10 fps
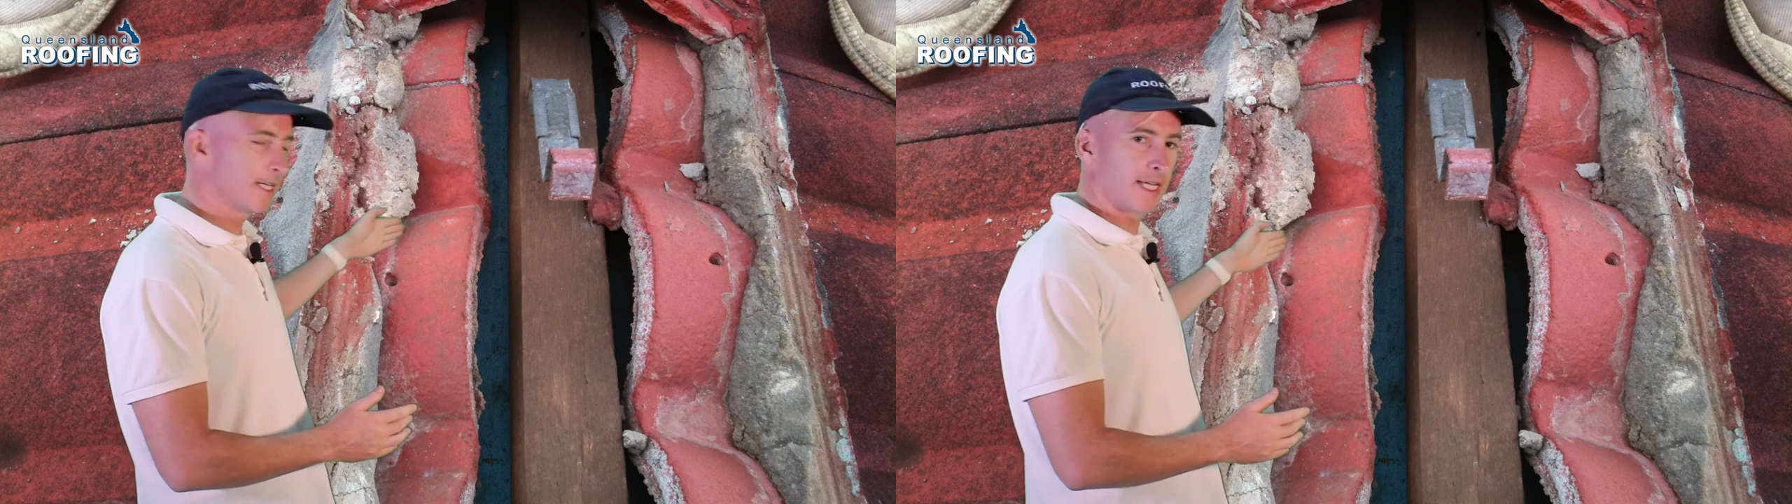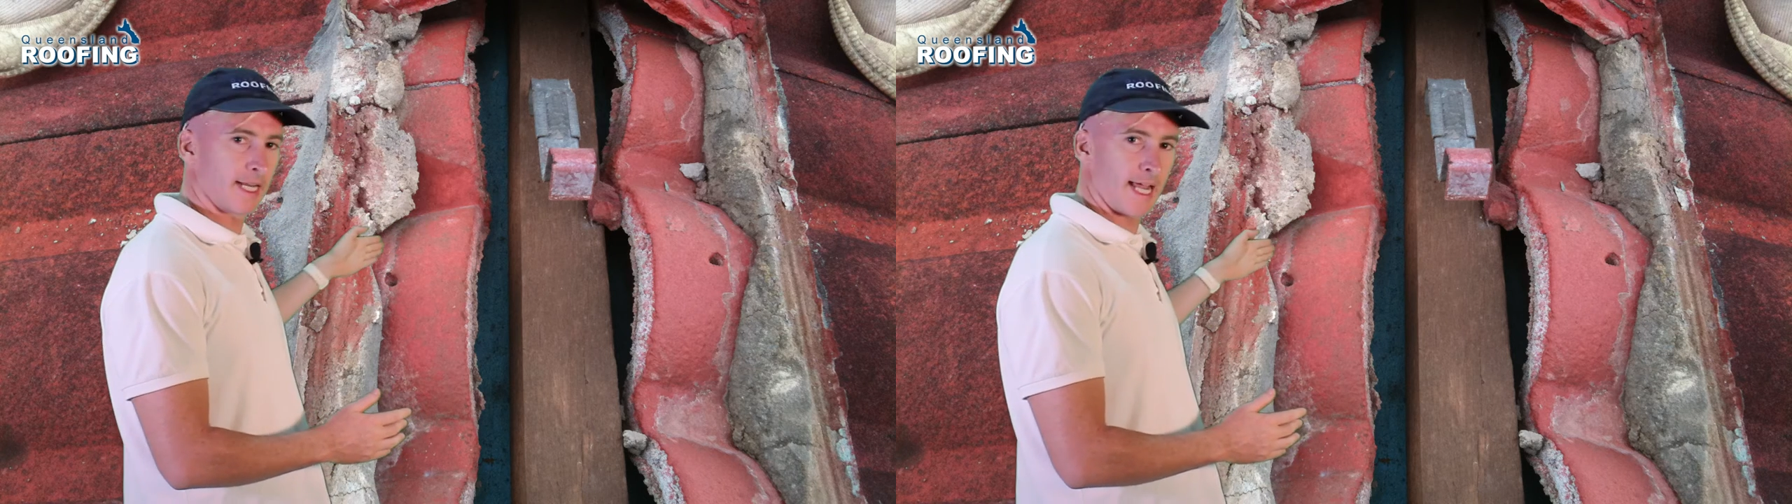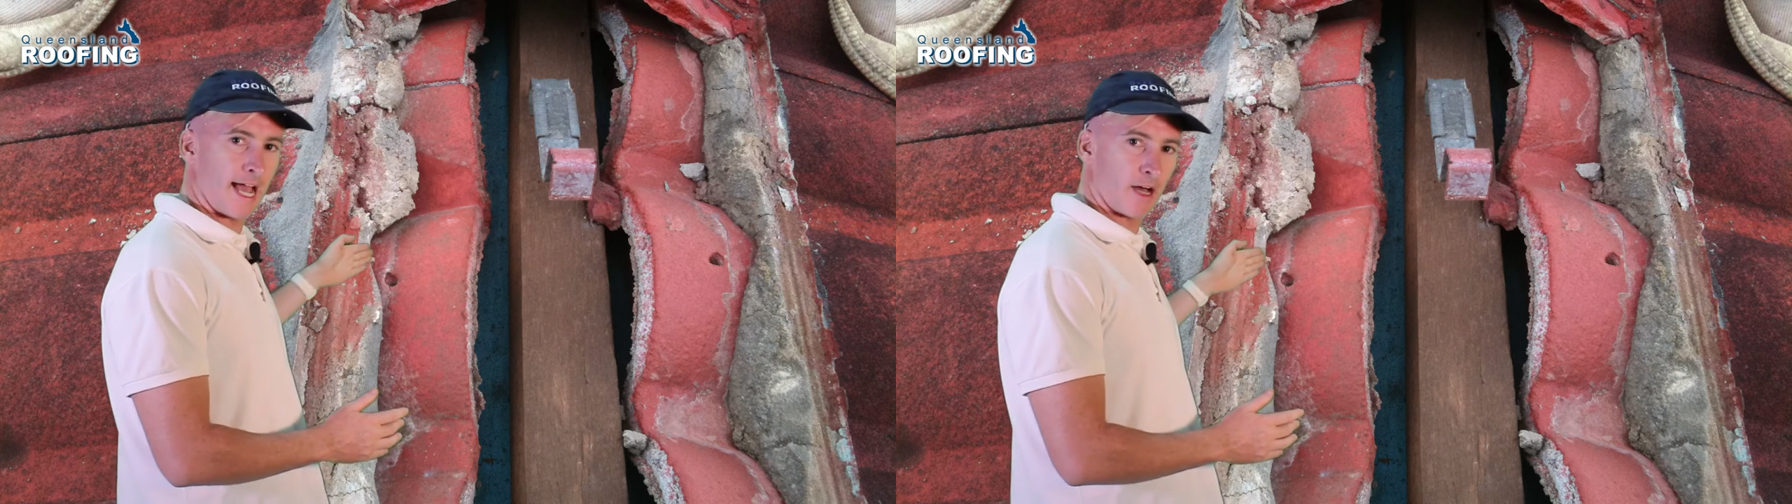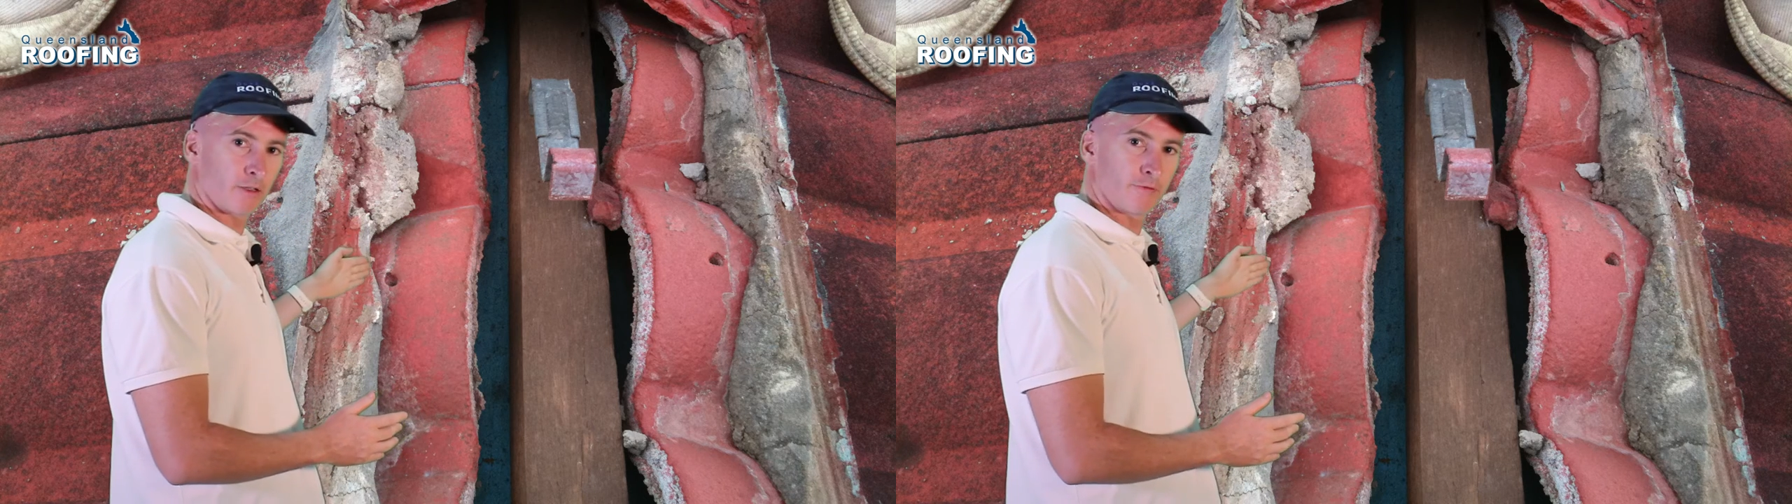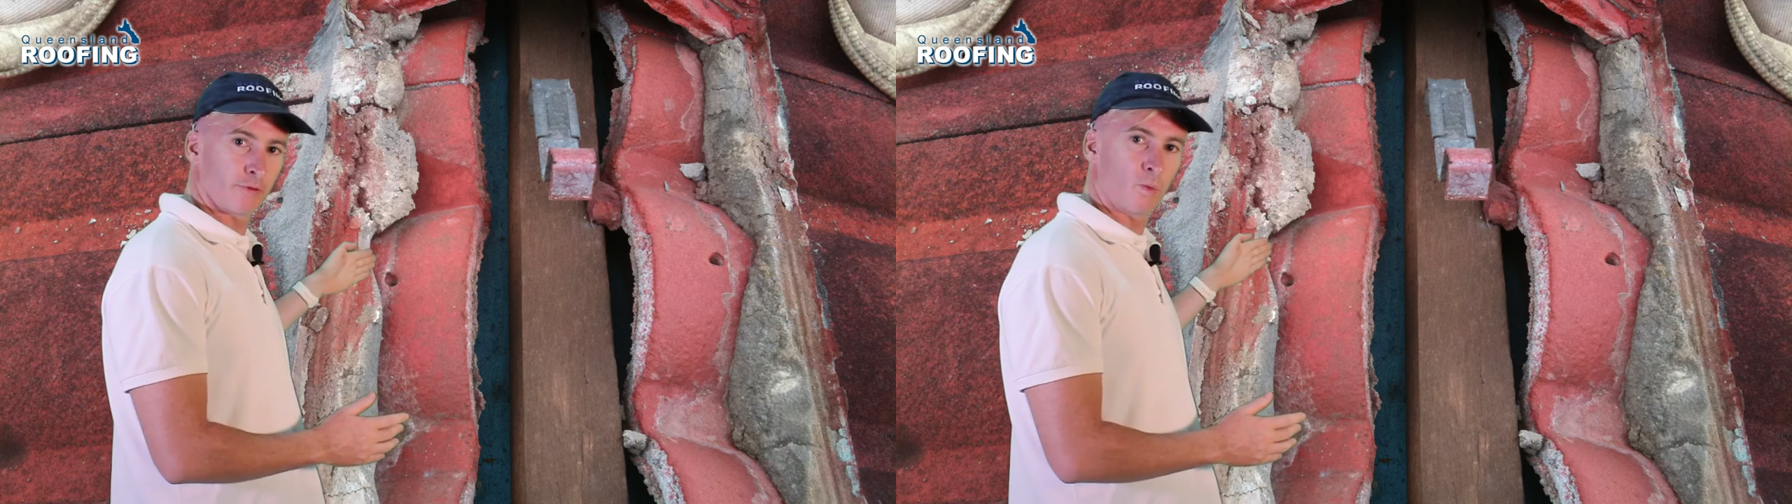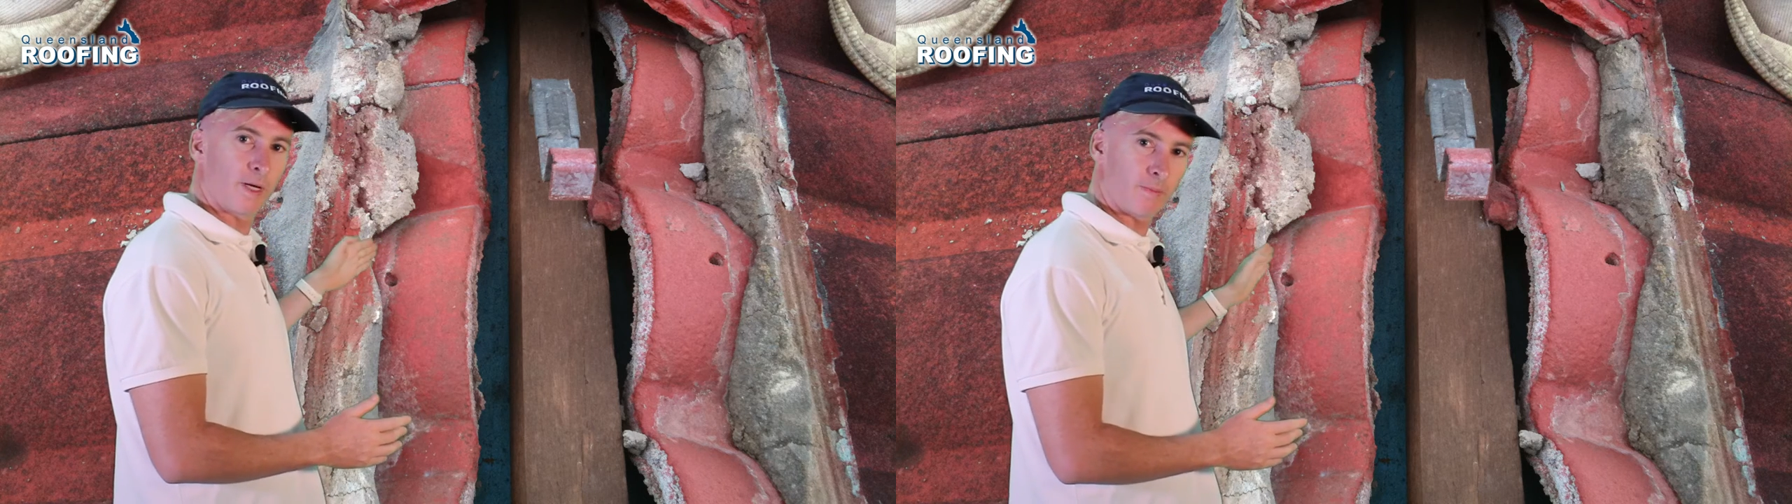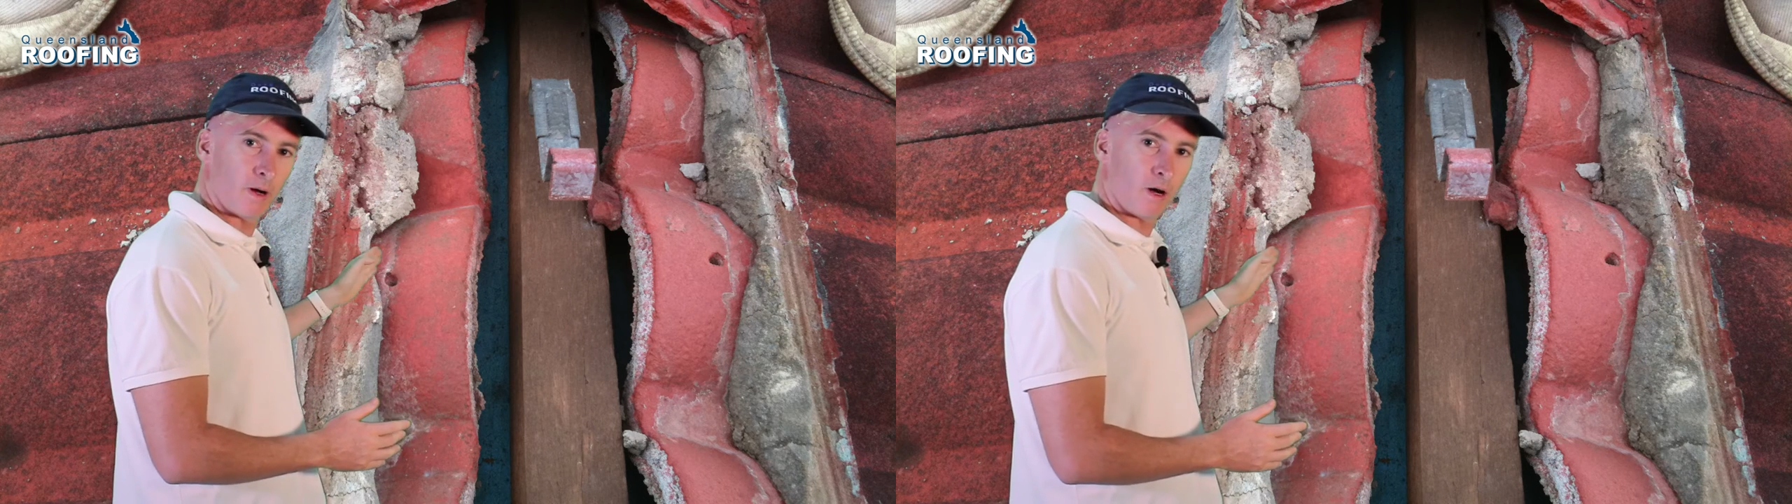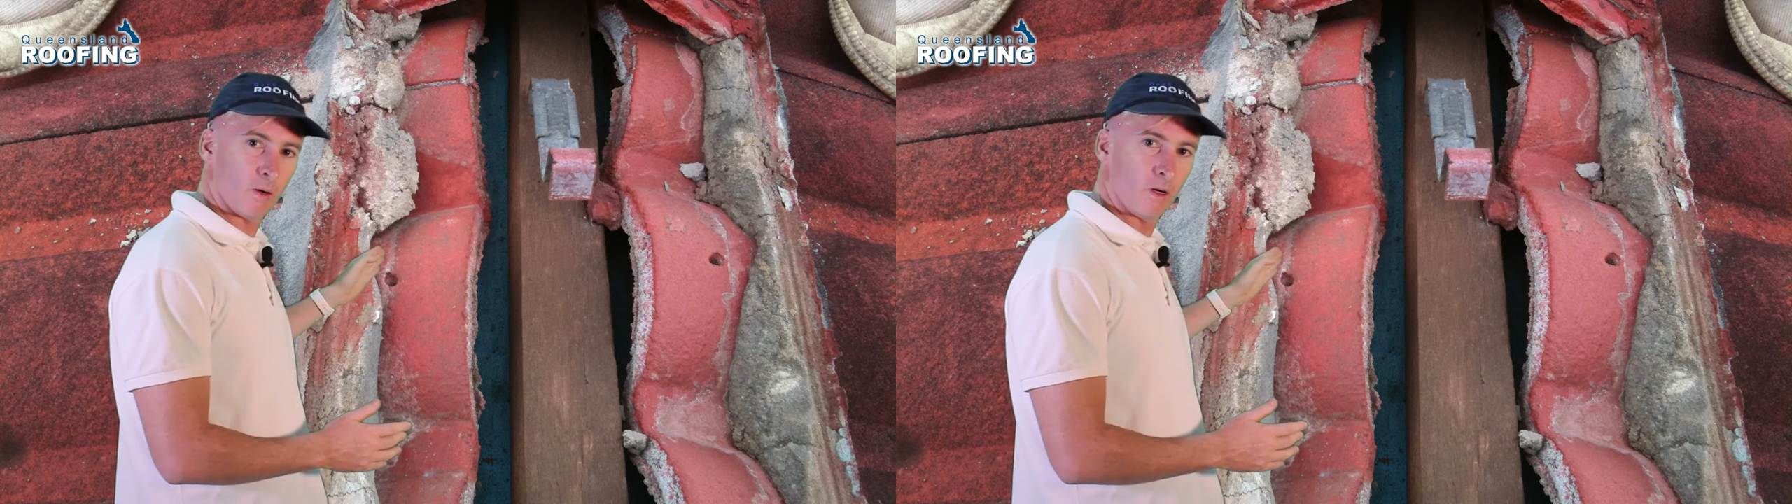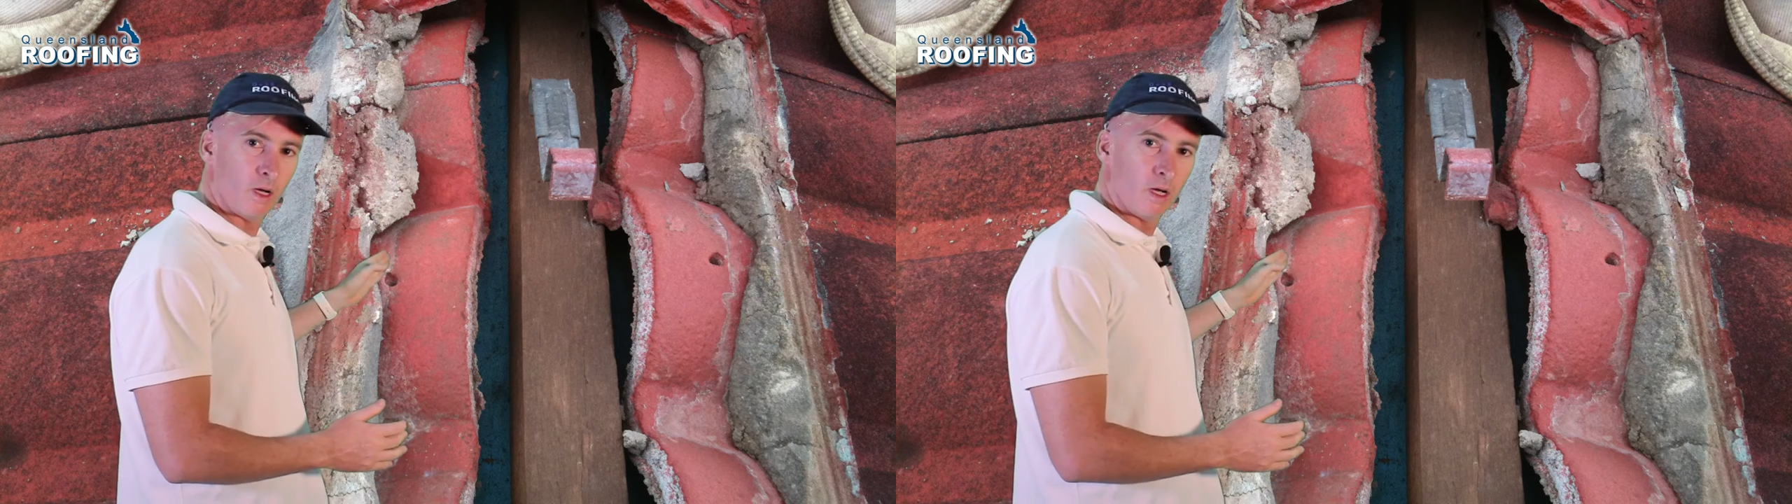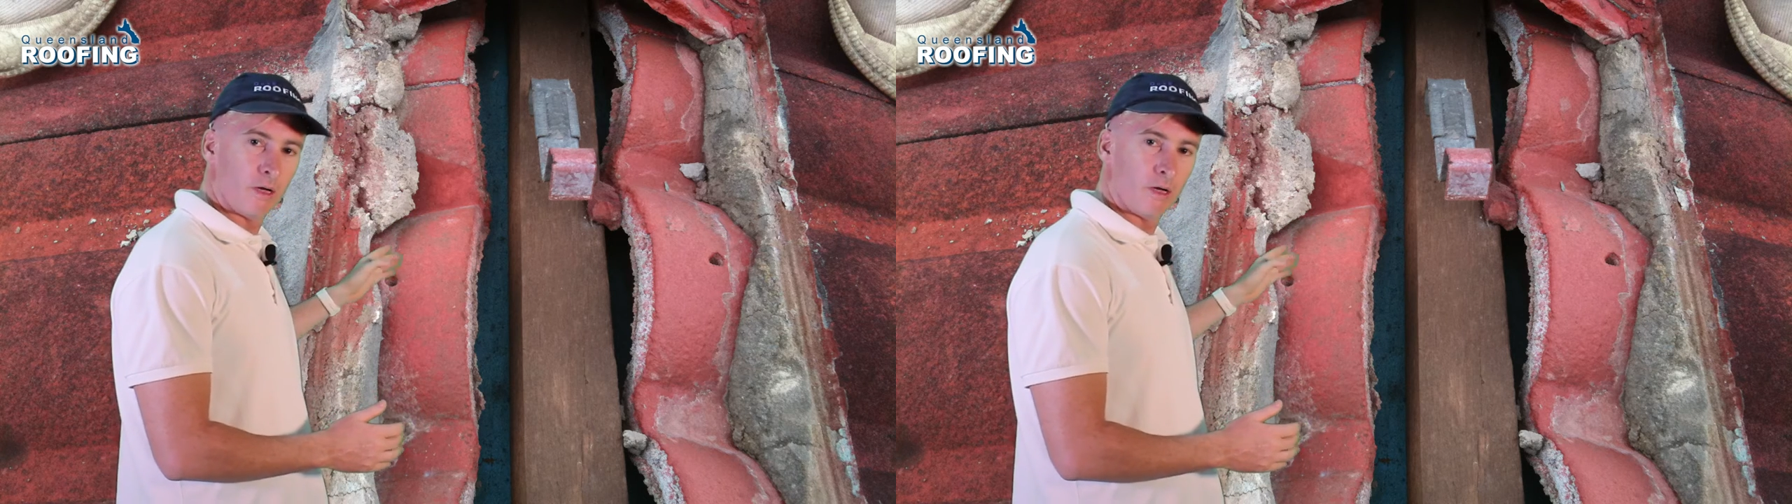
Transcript: to get out of the weep hole,